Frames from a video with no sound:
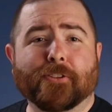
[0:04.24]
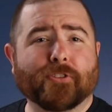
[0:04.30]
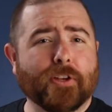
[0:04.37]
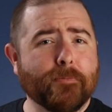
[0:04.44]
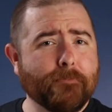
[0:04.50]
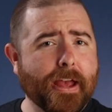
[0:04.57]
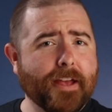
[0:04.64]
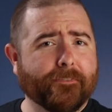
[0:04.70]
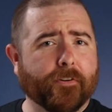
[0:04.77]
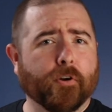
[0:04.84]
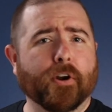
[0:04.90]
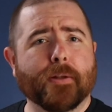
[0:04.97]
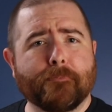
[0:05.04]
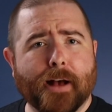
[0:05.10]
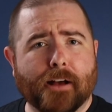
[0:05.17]
So you may have
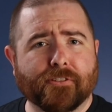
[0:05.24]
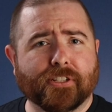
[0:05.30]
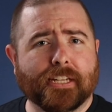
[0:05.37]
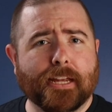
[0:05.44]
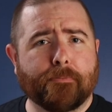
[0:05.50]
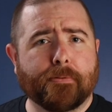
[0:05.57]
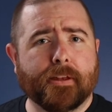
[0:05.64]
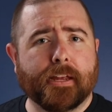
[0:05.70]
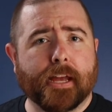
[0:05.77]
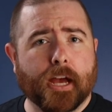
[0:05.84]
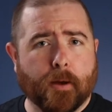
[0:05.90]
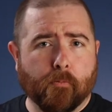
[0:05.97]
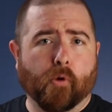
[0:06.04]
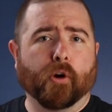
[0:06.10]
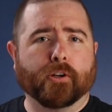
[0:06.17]
heard about
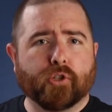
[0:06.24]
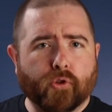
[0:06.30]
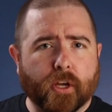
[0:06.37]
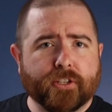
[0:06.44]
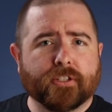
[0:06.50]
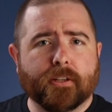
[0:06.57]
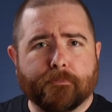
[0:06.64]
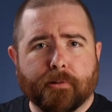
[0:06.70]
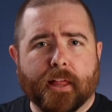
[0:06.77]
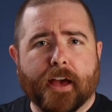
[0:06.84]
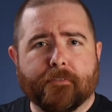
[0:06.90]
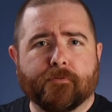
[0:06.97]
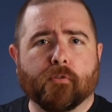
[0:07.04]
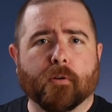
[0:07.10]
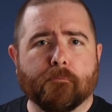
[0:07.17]
TPM, or Trusted
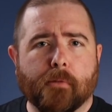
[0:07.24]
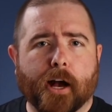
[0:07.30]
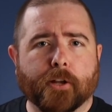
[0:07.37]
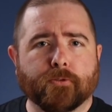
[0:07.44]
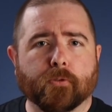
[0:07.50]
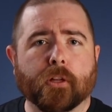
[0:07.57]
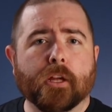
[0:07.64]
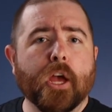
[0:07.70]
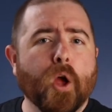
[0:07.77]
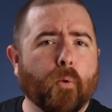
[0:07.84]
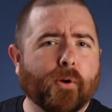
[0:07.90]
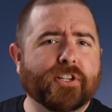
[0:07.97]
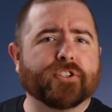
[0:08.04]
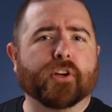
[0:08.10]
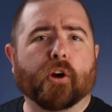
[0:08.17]
Platform Module,
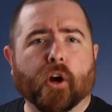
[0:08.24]
which is a